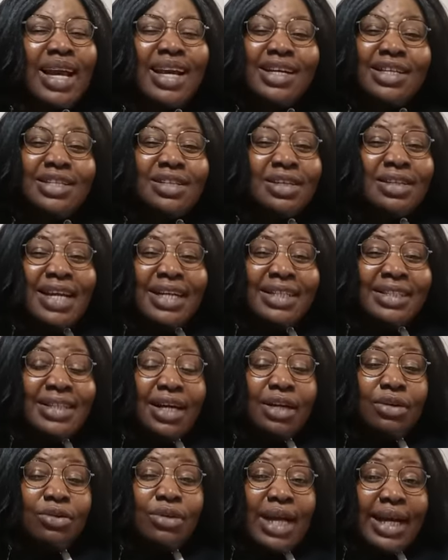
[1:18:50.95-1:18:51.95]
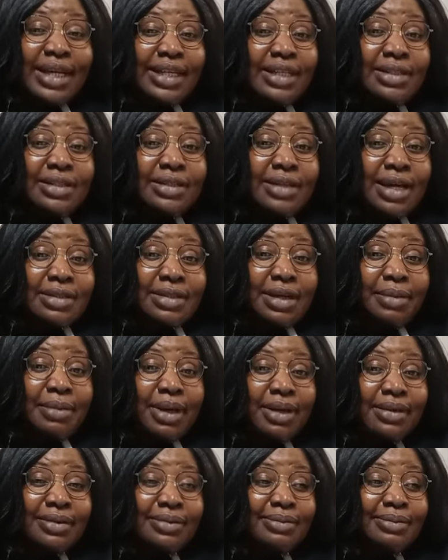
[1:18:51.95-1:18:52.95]
It's not Nigeria alone that eats
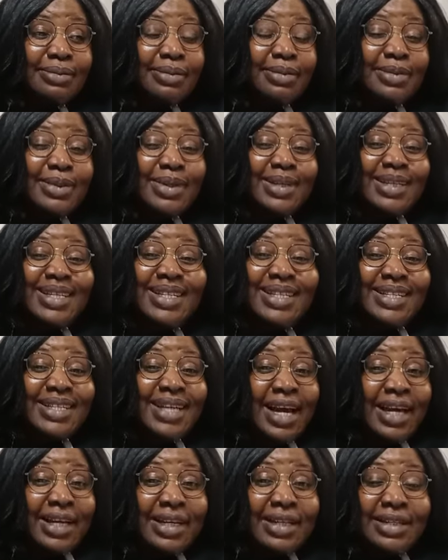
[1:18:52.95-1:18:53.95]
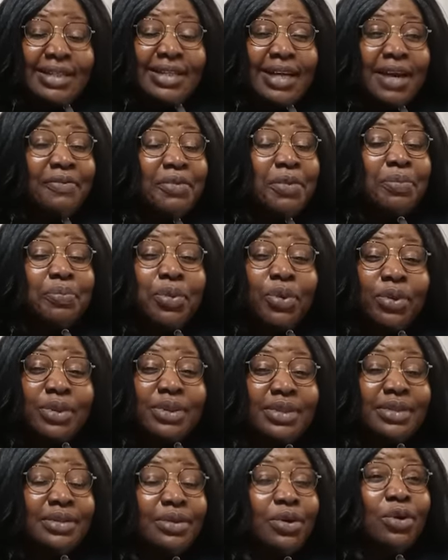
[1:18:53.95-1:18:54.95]
cassava. Gindia eats,
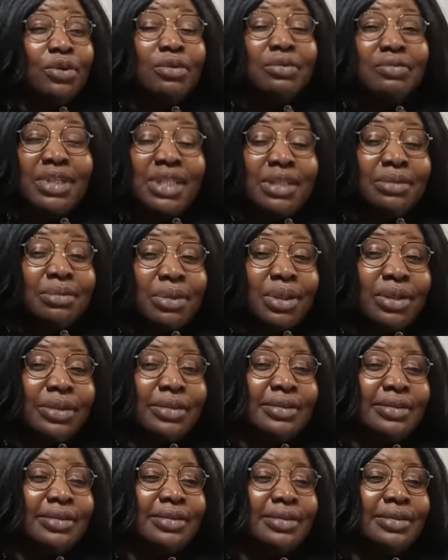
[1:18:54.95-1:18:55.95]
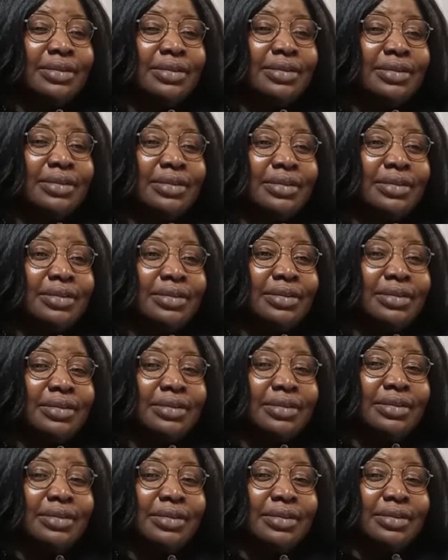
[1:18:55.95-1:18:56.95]
everybody all over the world.
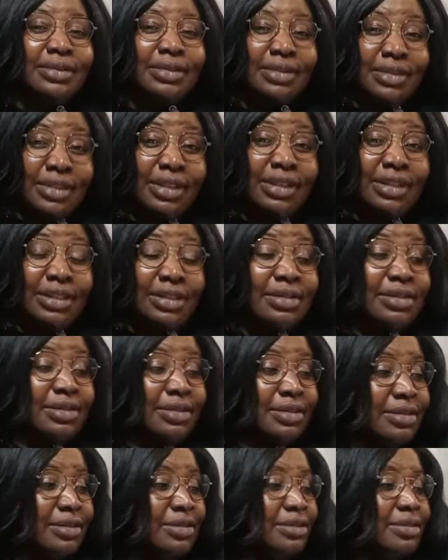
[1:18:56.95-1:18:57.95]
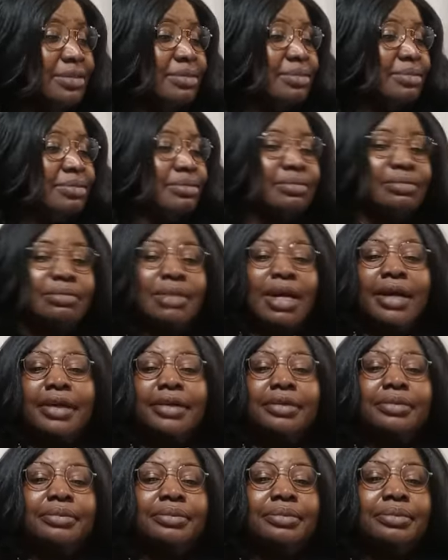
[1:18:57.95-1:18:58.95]
They eat it. Bye.
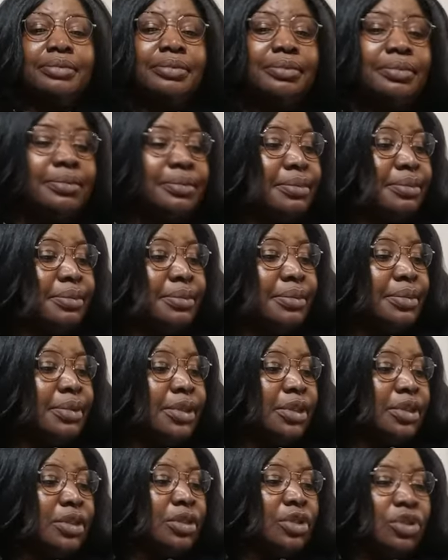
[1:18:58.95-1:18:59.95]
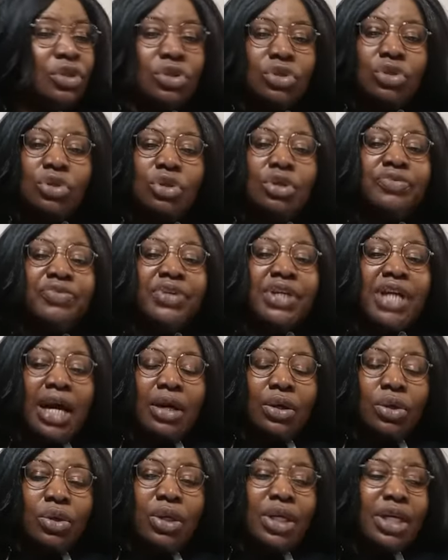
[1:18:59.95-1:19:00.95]
So if you
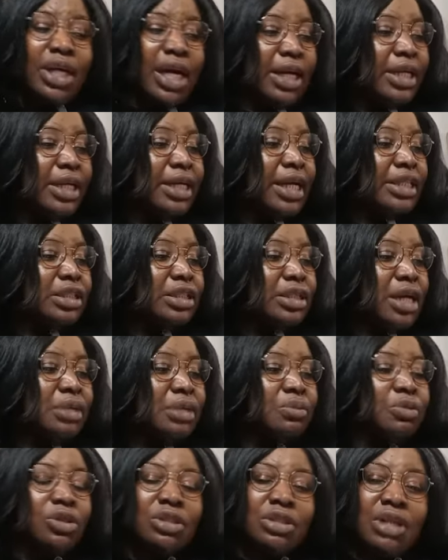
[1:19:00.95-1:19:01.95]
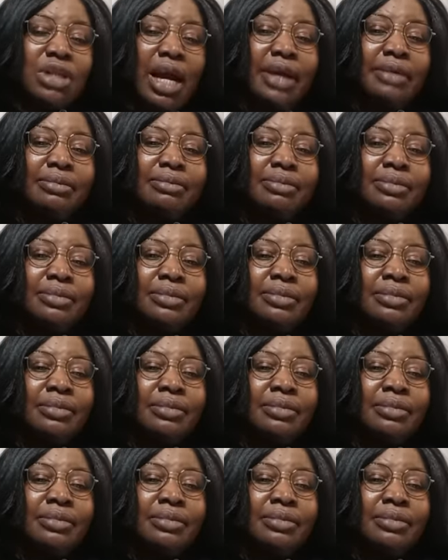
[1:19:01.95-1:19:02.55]
can grow in Canada, try it most time.